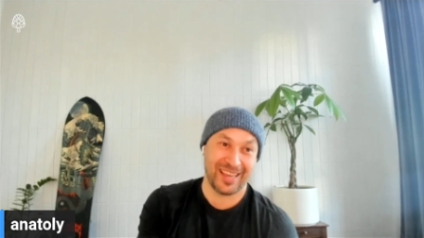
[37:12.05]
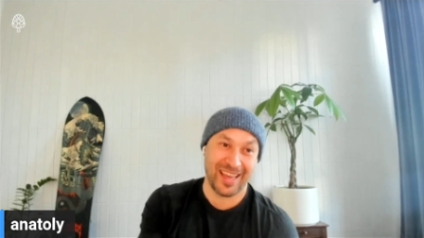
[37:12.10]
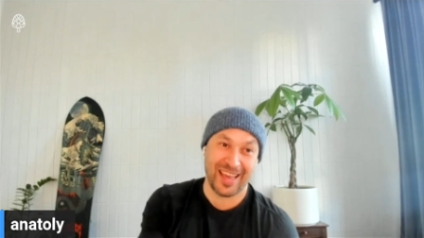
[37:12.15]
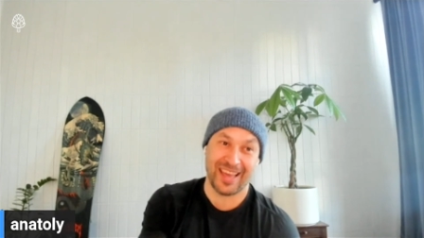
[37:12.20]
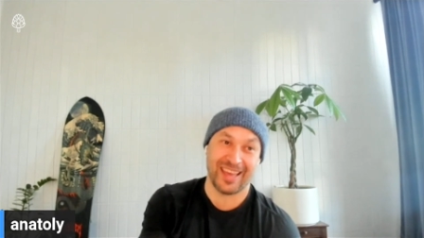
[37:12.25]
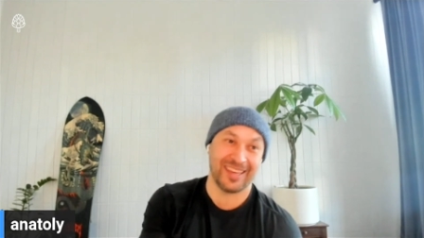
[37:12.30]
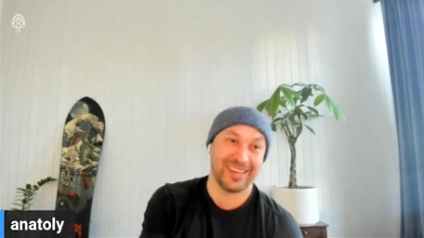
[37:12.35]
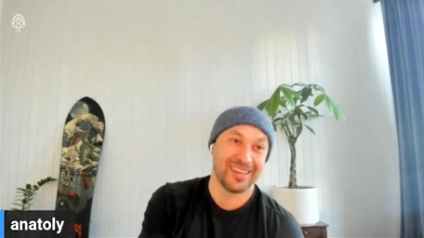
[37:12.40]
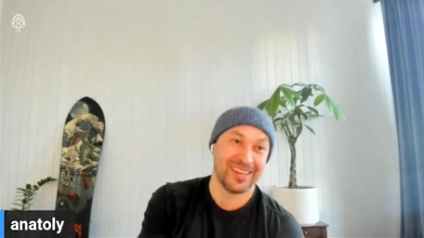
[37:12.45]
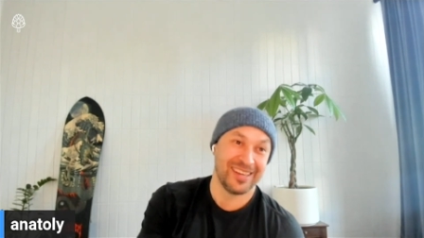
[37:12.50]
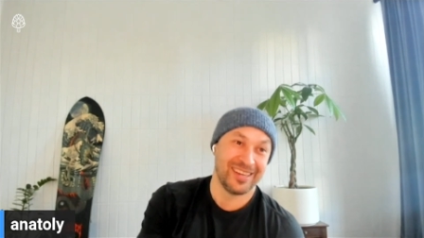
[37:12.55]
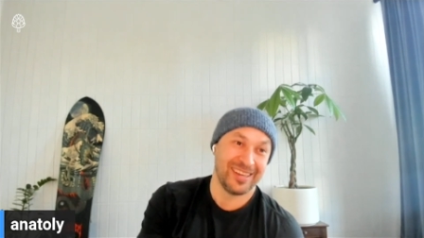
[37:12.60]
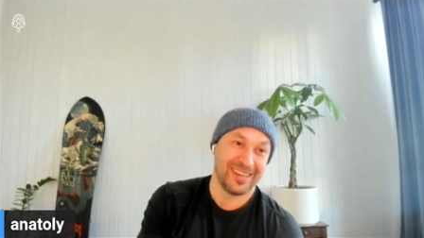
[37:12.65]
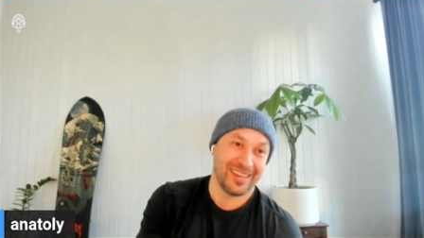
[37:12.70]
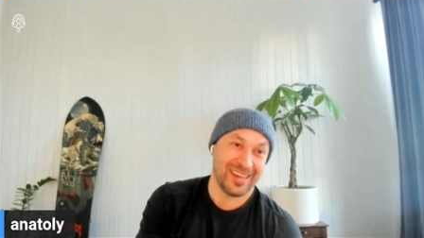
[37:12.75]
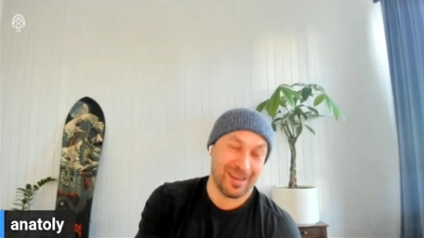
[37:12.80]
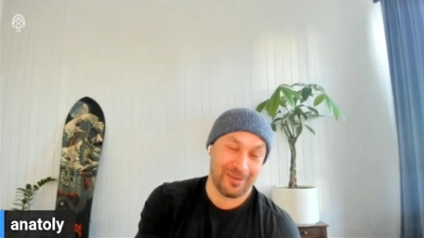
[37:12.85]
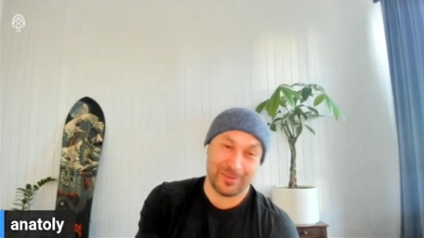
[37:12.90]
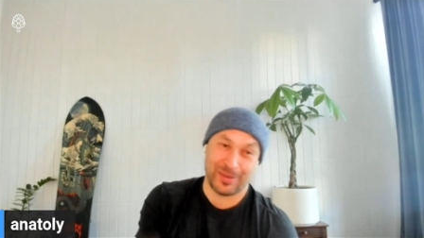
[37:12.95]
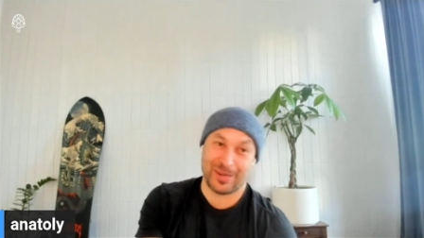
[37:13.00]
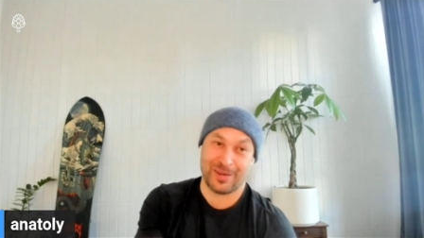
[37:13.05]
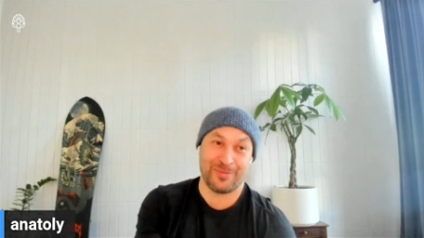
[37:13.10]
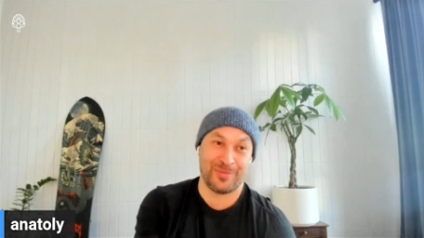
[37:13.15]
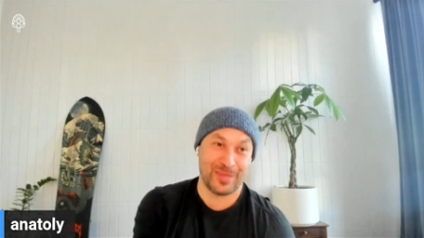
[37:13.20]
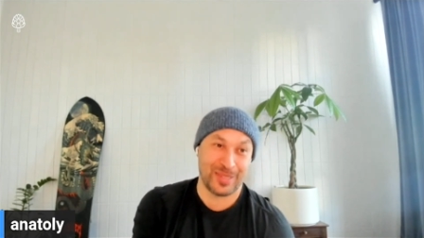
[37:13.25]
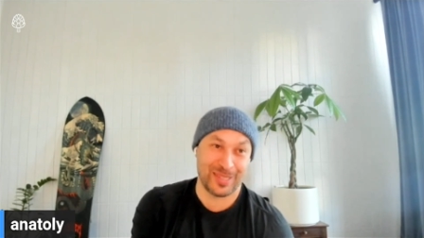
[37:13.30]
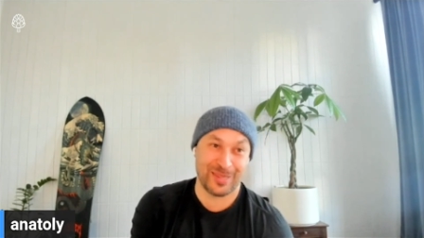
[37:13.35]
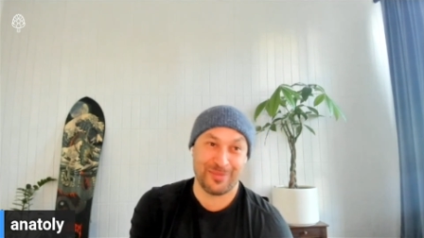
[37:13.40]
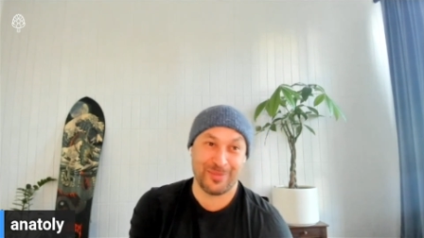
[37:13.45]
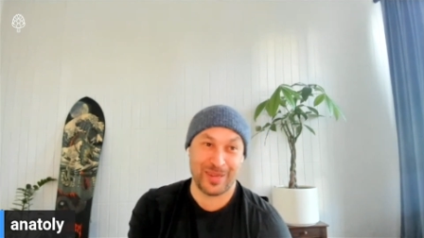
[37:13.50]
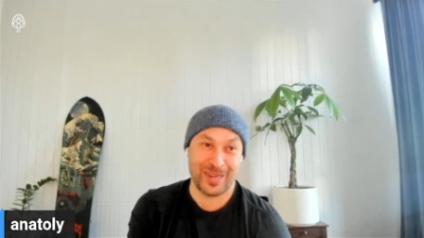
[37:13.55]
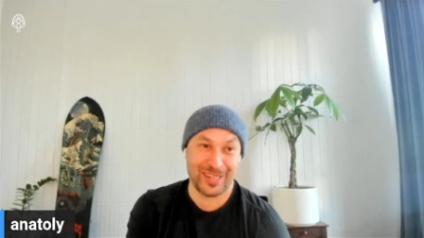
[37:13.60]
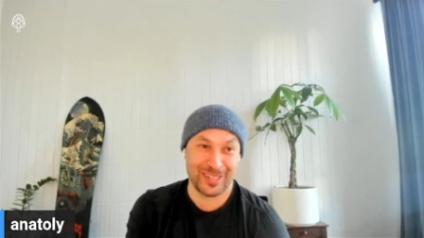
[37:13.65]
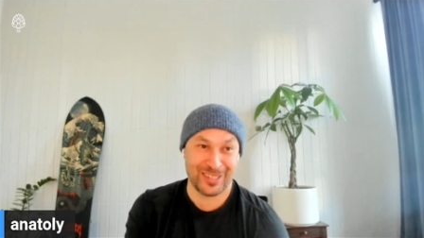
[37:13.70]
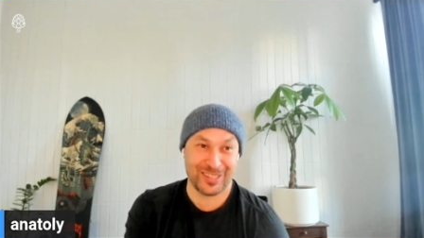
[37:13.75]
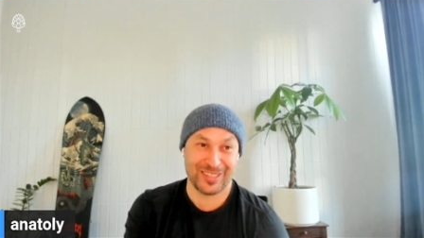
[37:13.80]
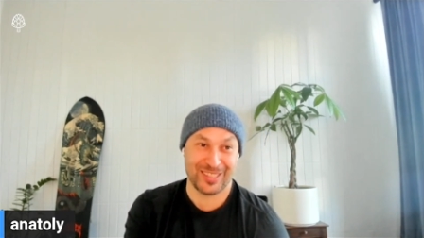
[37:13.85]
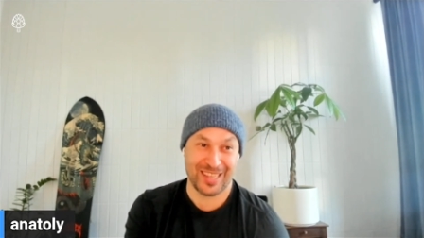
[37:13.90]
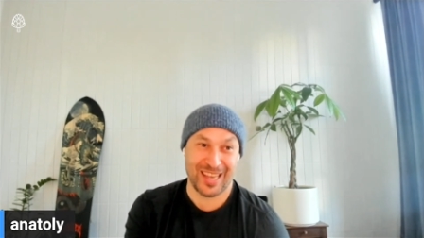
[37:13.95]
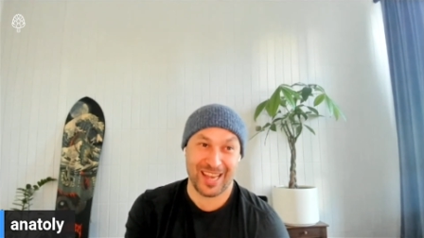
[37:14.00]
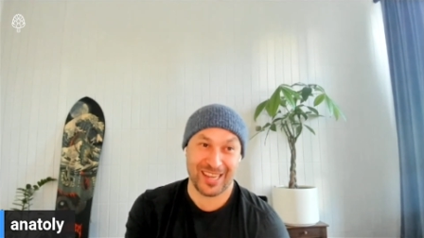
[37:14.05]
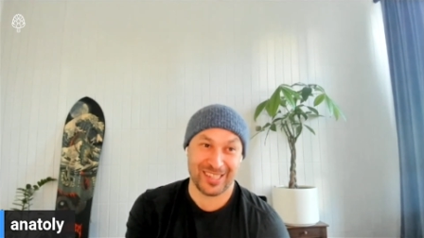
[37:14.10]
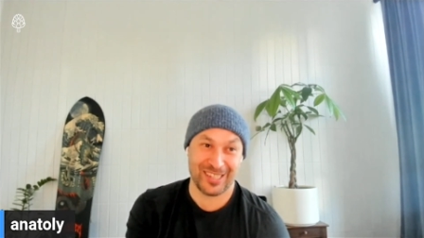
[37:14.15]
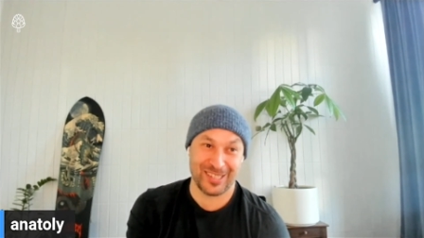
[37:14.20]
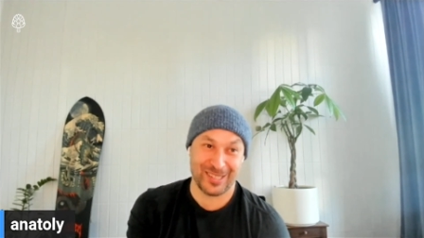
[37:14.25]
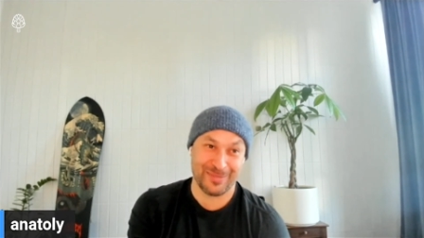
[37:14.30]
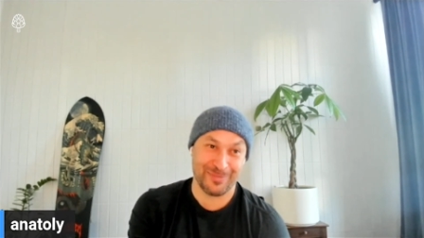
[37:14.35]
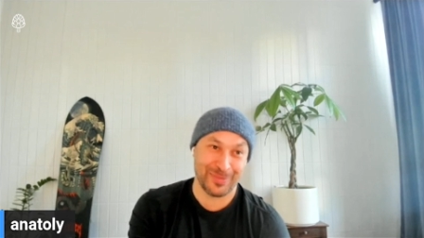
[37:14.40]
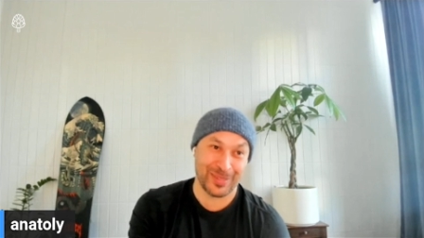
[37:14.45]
hey, I'm going to be submitting transactions.